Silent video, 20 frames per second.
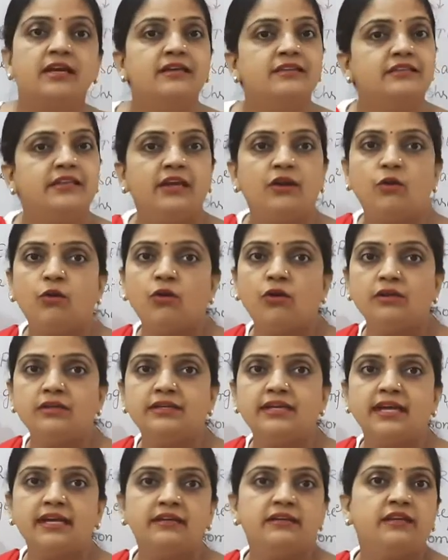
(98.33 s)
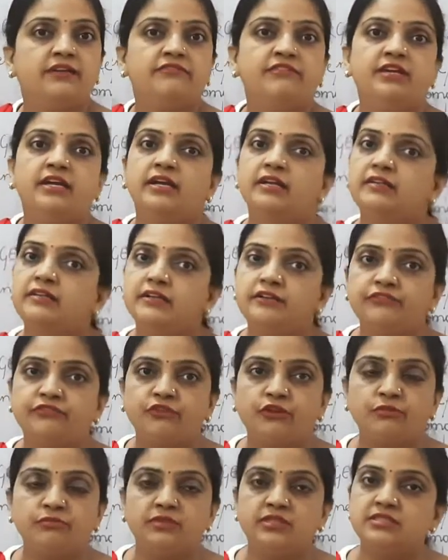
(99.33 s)
they all get deviated
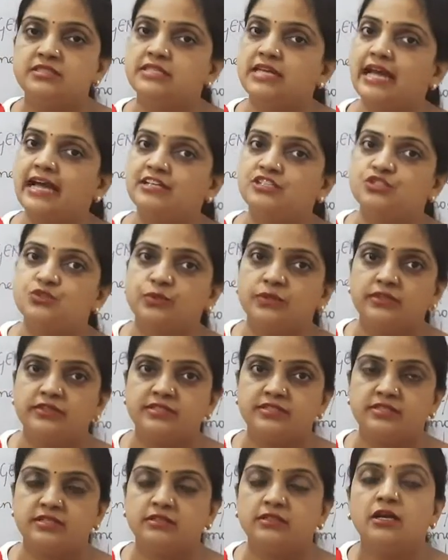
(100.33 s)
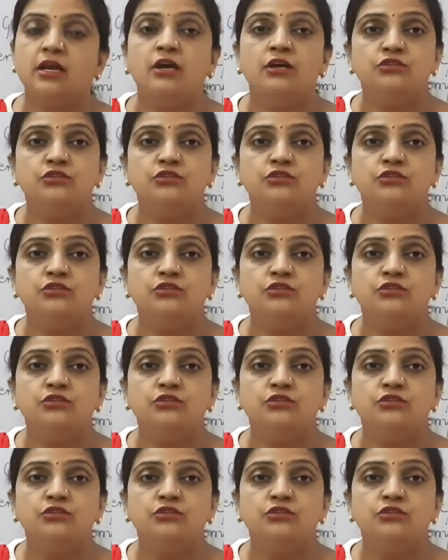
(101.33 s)
from this actual result.